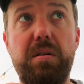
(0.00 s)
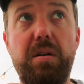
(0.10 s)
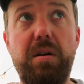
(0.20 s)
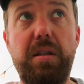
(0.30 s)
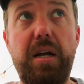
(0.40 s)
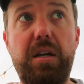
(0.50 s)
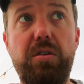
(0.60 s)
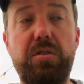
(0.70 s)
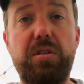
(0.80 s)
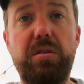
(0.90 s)
that I can
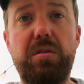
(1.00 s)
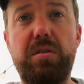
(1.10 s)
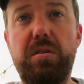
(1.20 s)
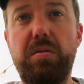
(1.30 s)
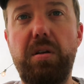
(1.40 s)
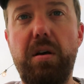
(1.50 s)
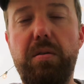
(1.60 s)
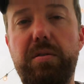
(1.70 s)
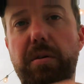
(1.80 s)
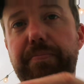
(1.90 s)
use to do the
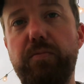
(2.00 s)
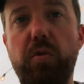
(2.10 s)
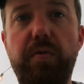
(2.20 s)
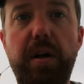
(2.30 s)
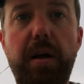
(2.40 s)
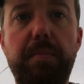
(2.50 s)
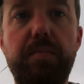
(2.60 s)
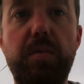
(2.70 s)
other. So we'll find out.